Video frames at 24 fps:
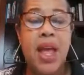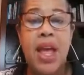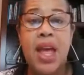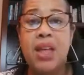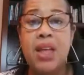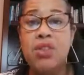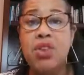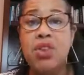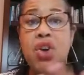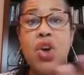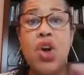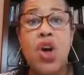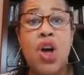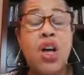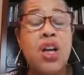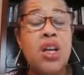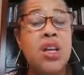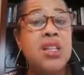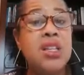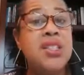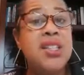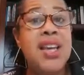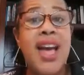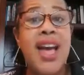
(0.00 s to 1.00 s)
And the
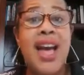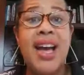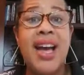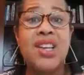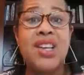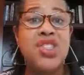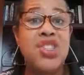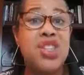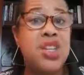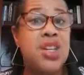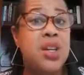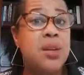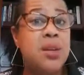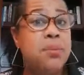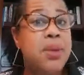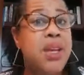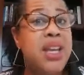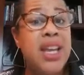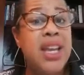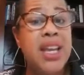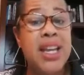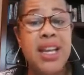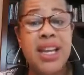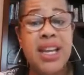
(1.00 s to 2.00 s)
call to action could
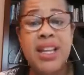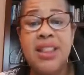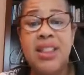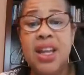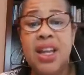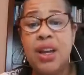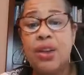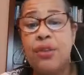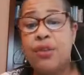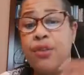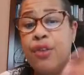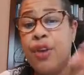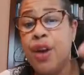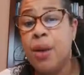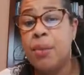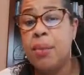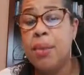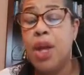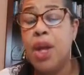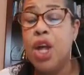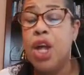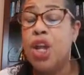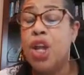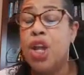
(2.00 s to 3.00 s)
be anything from